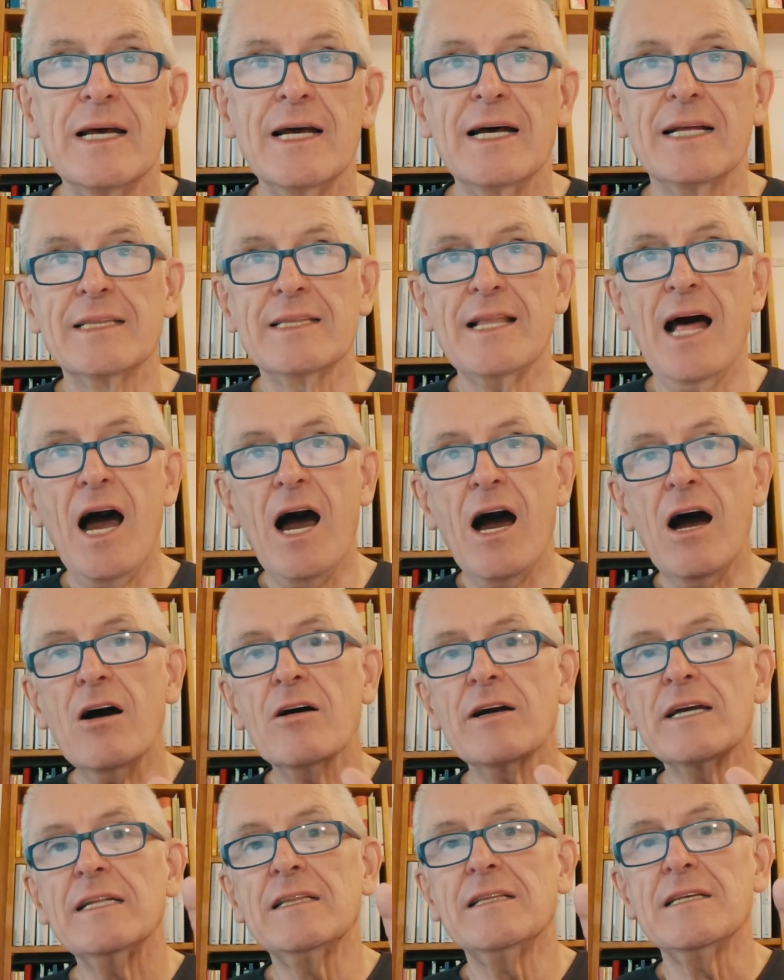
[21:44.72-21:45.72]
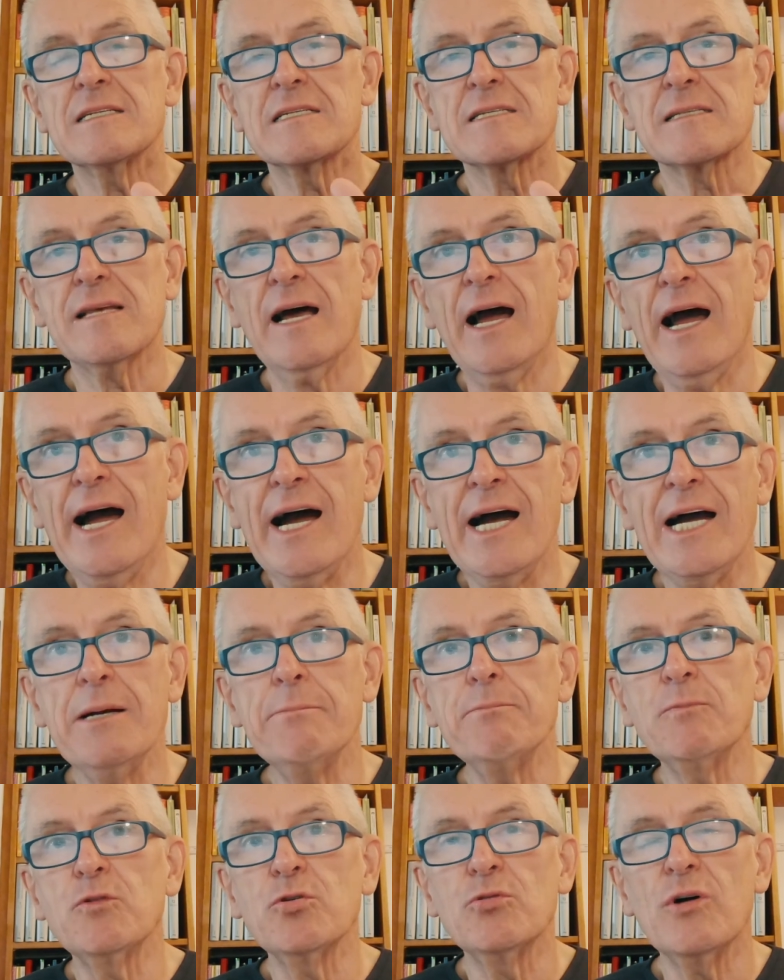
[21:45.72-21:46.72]
Now it is
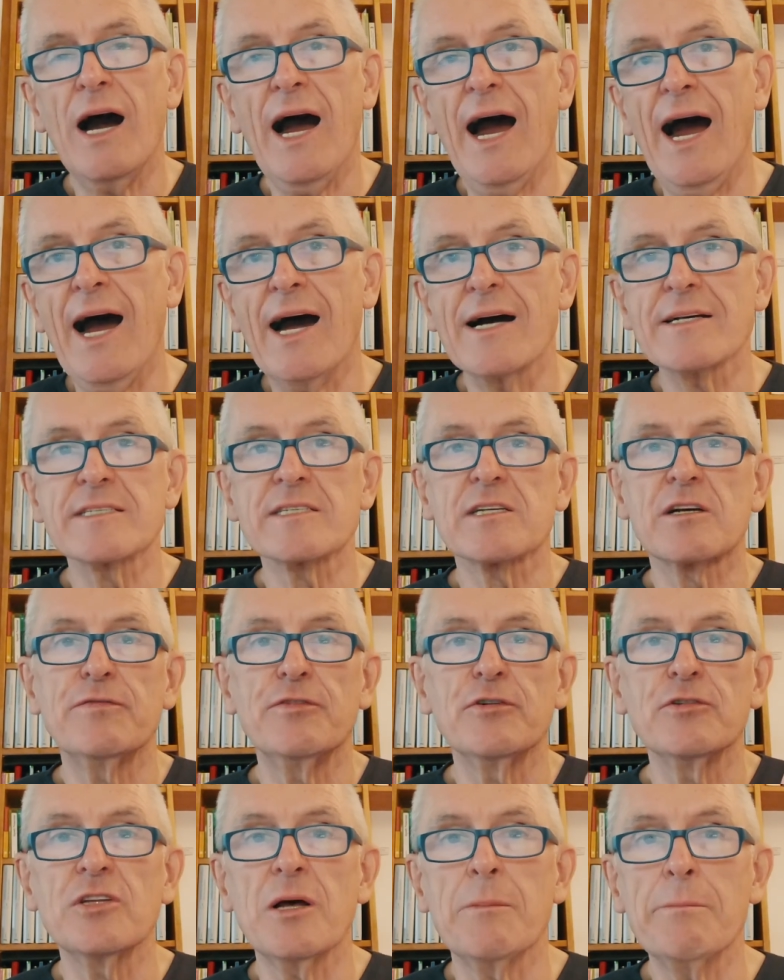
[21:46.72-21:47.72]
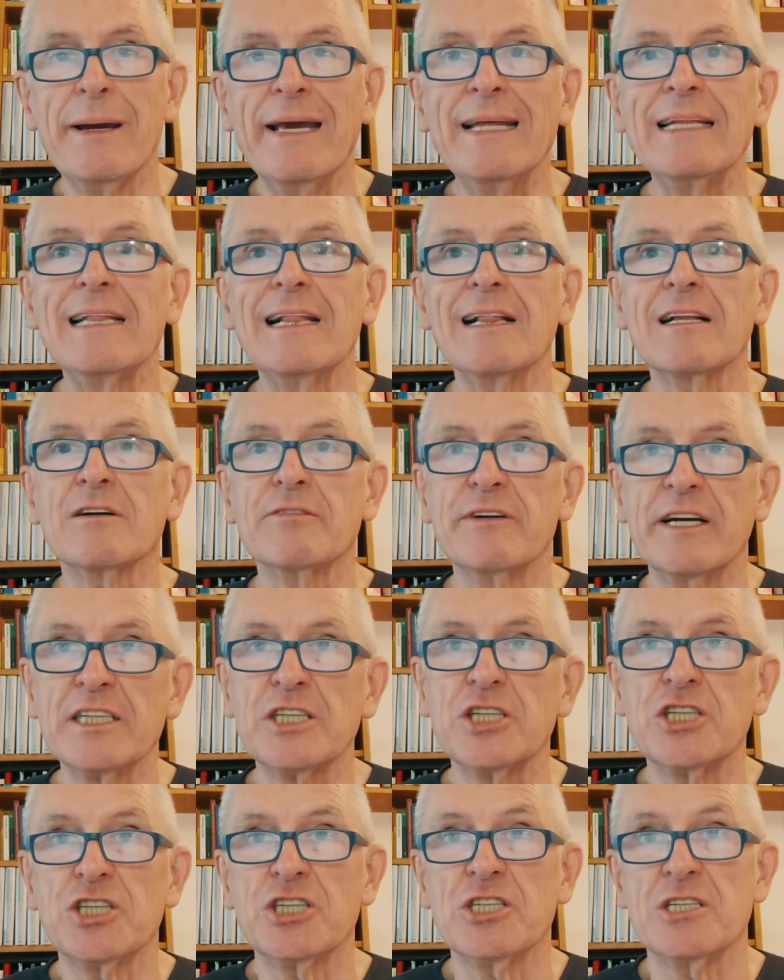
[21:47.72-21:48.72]
time to ask fundamental
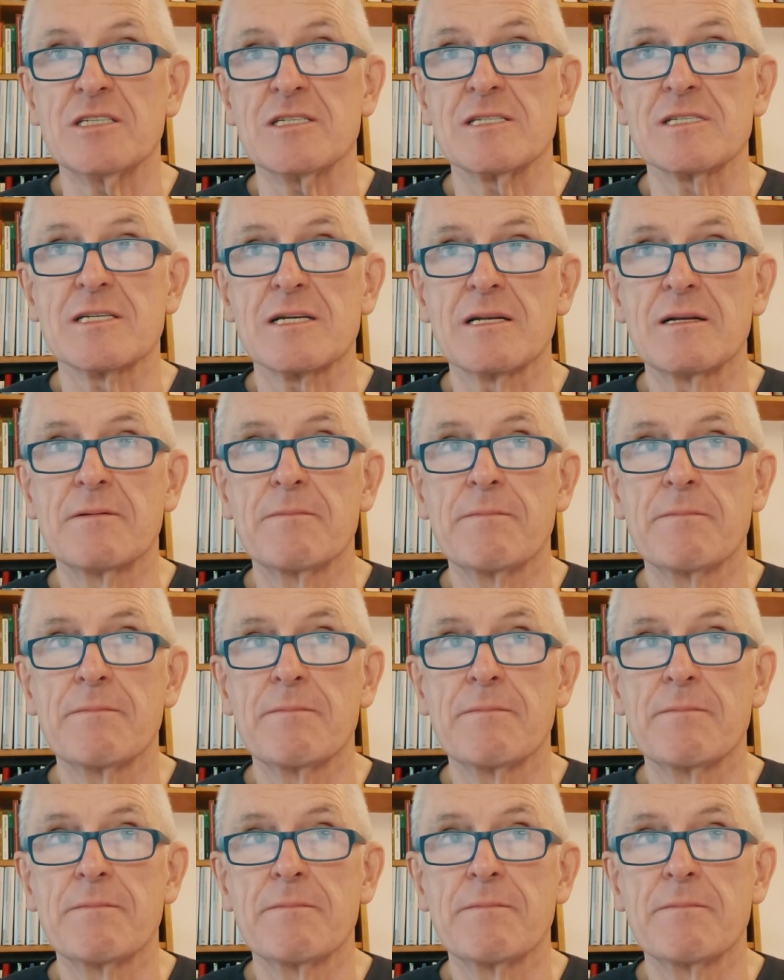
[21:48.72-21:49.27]
questions.